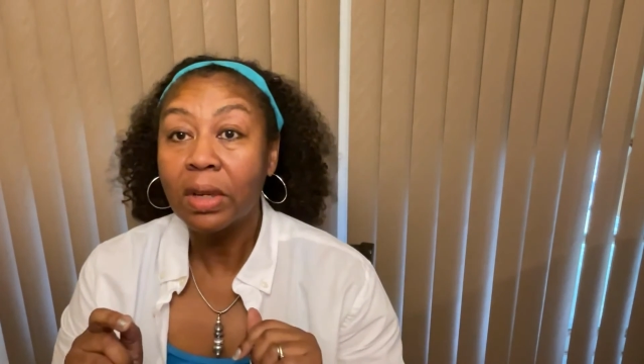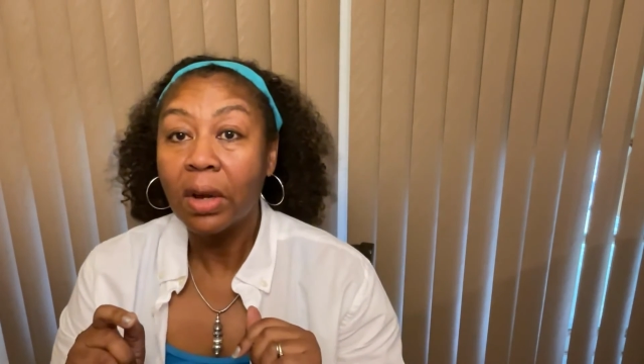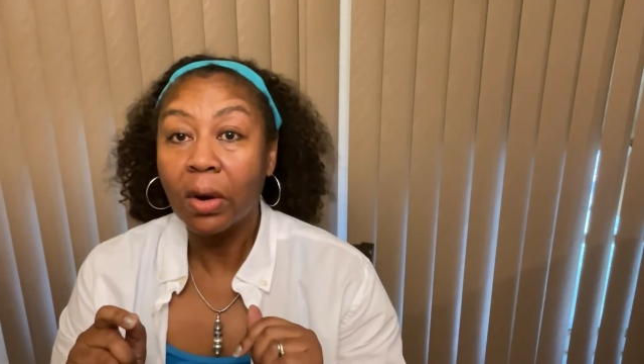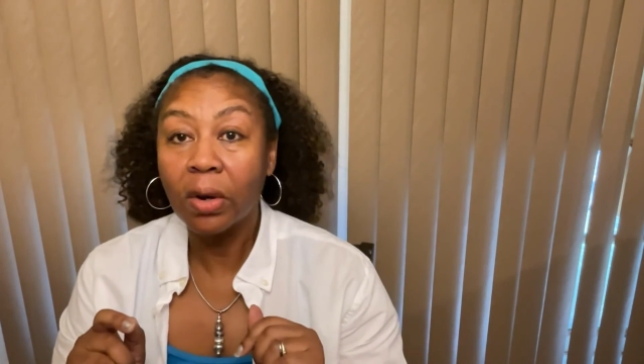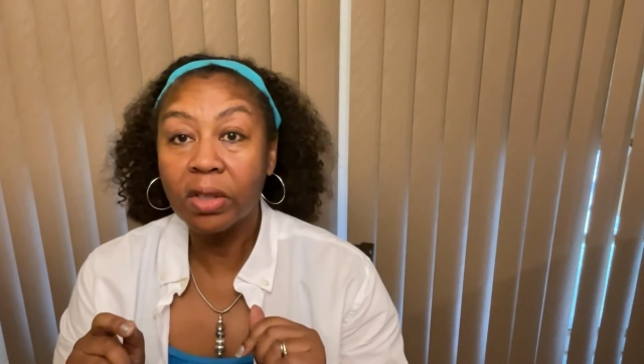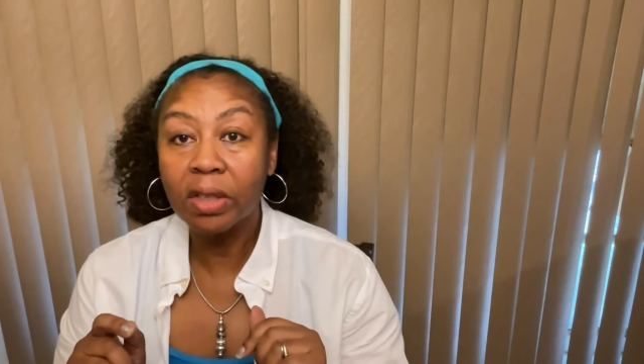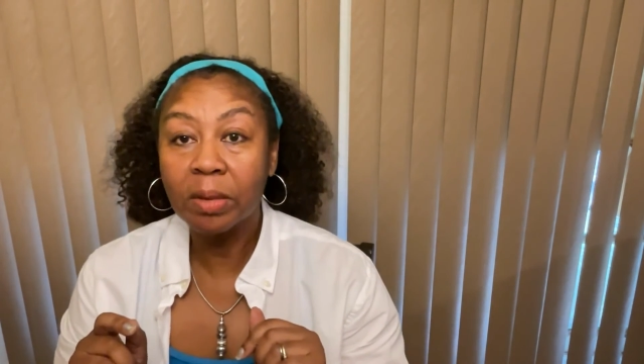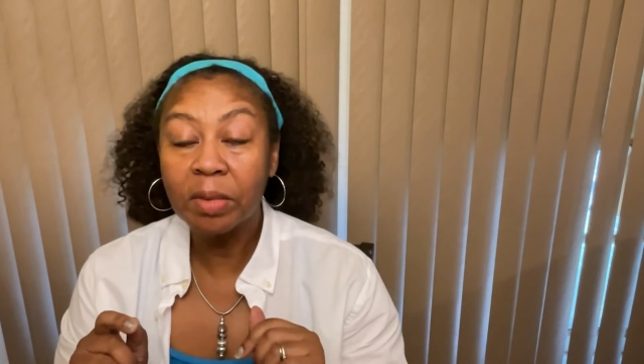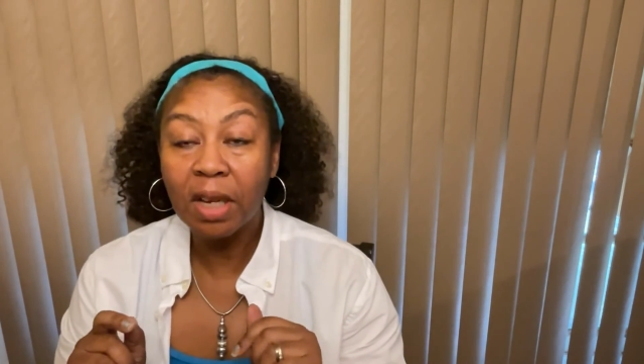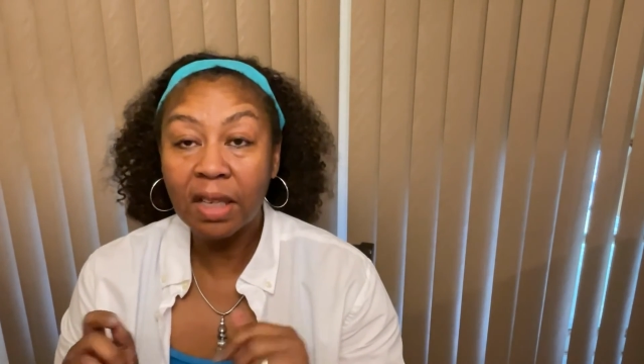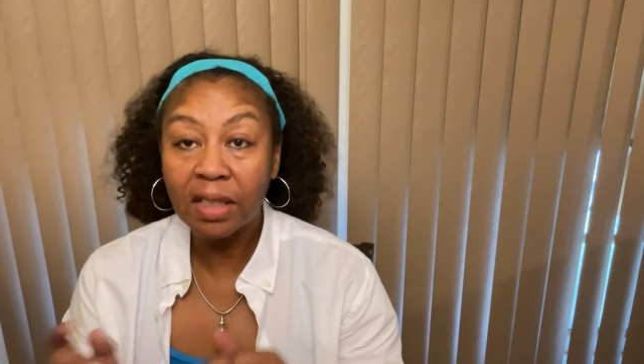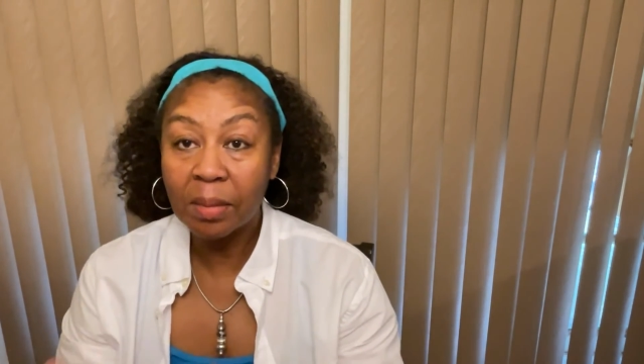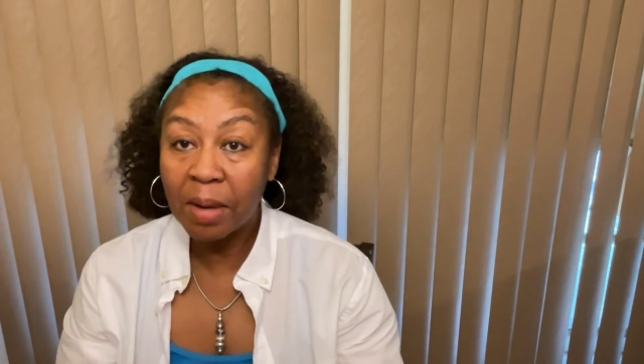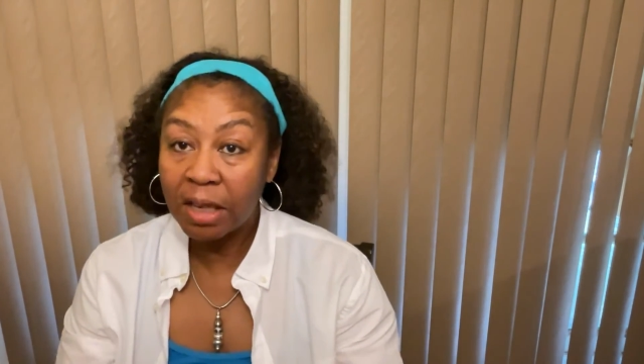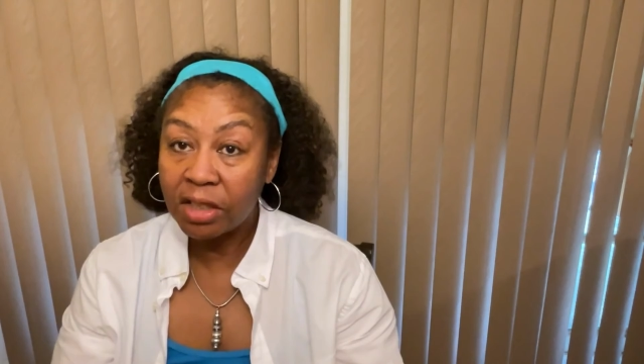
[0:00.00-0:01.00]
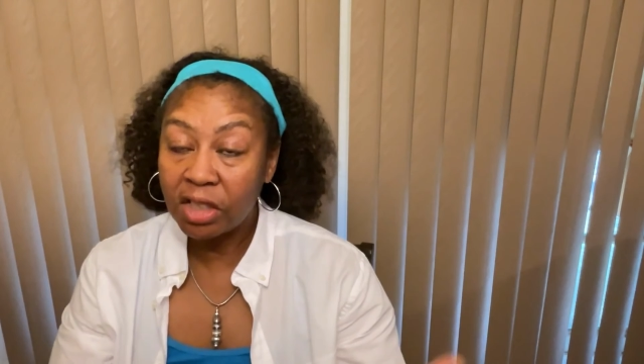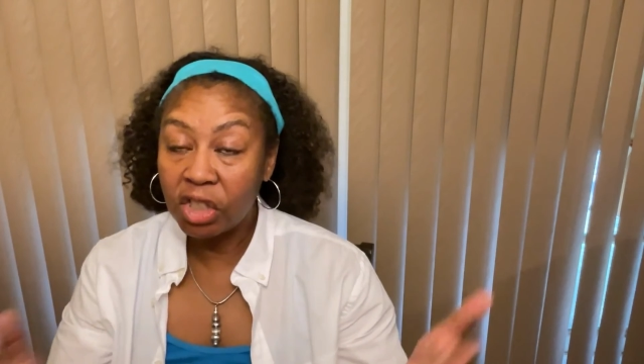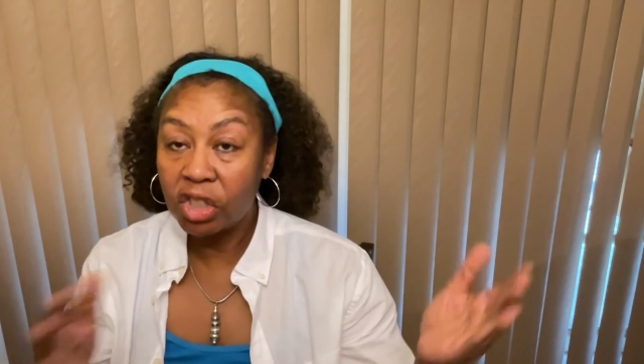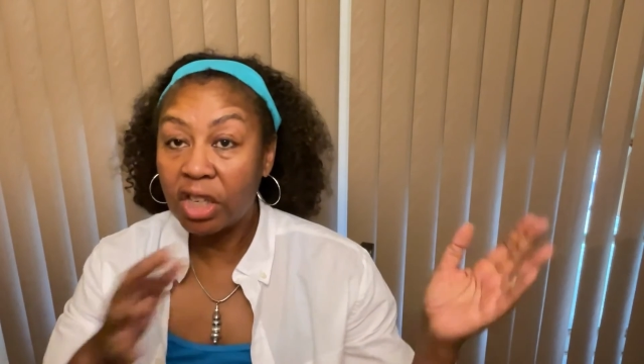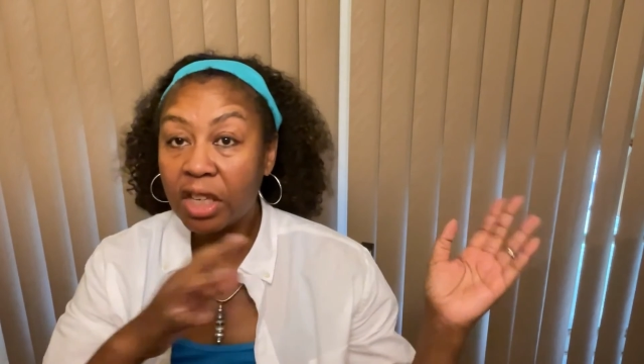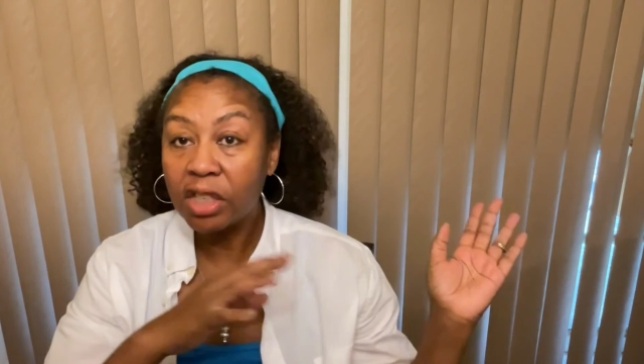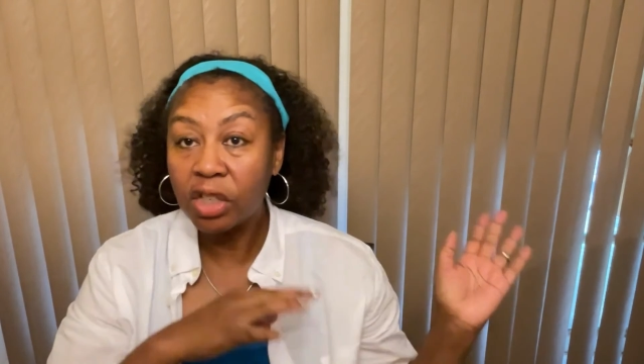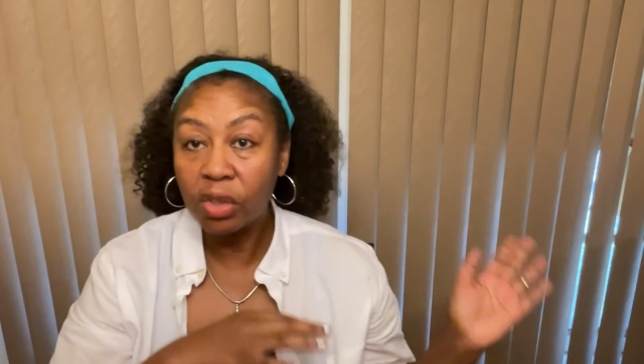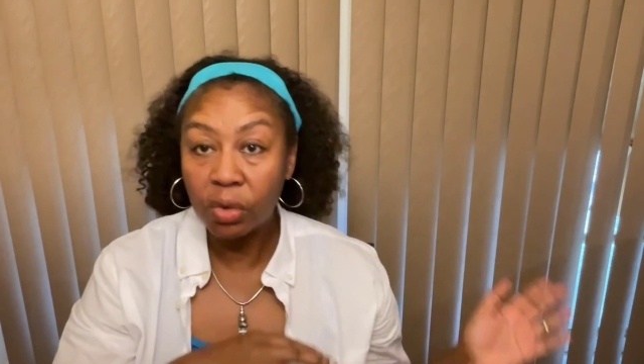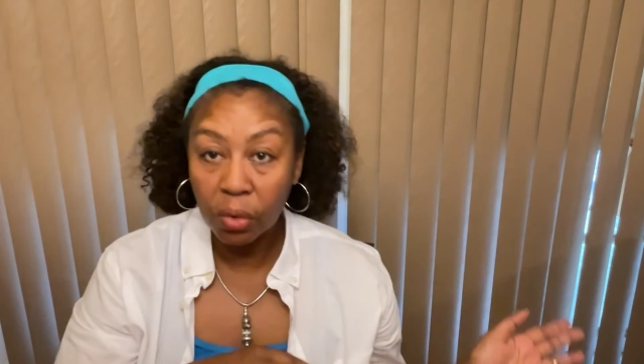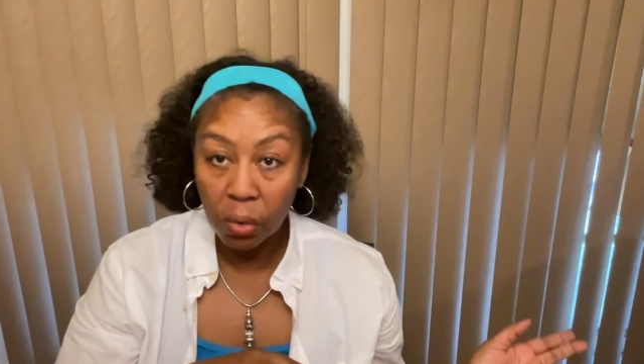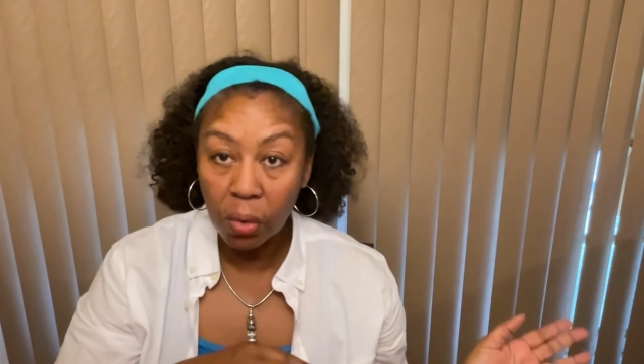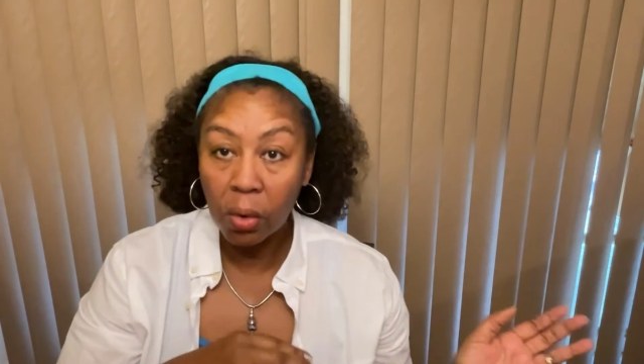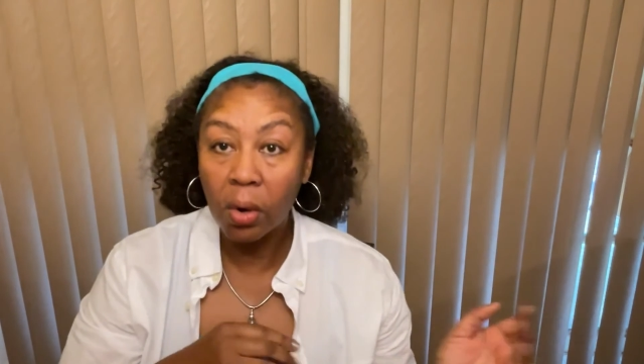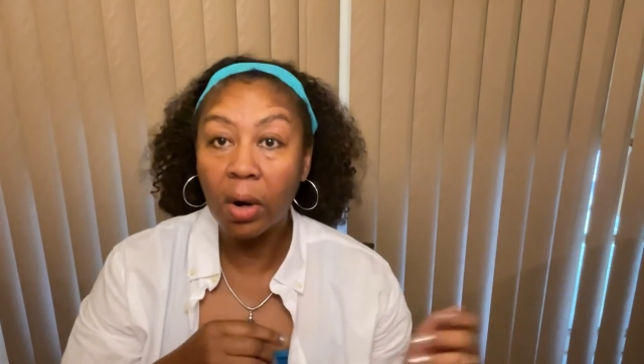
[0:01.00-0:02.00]
or sometimes I might teach at the
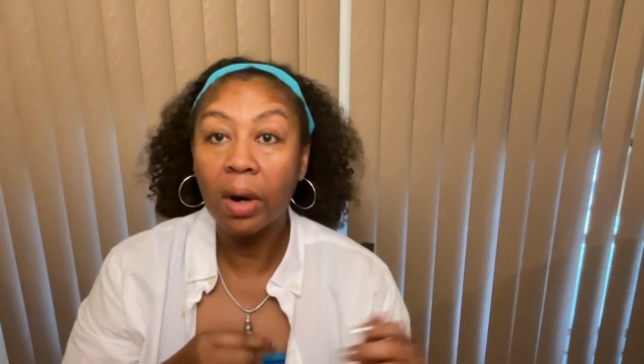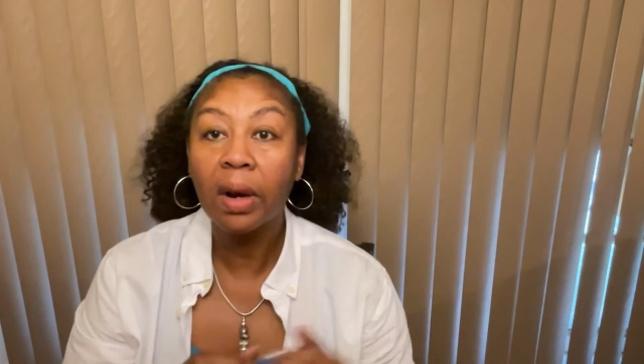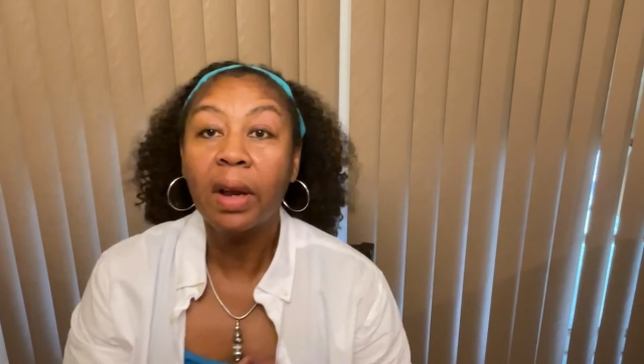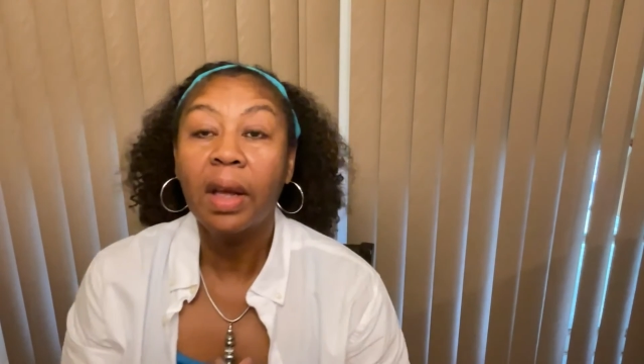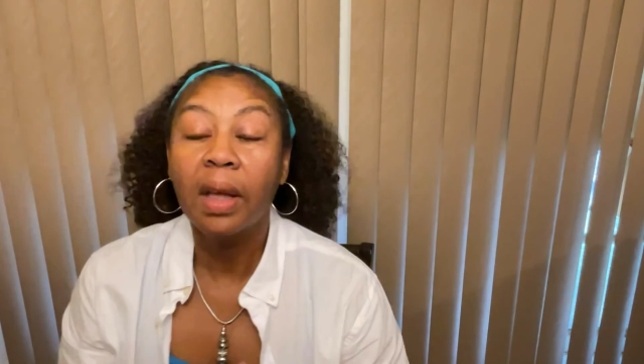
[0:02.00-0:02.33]
door,